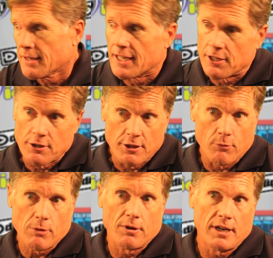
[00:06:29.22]
And
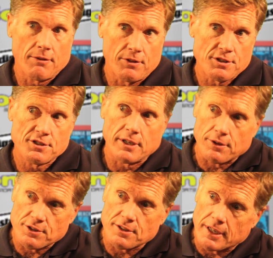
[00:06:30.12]
we were kind of the
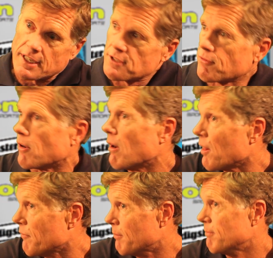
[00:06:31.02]
center stage for
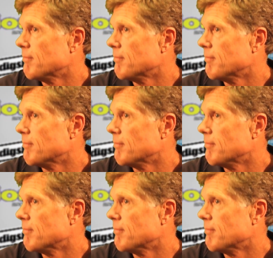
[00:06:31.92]
all of them.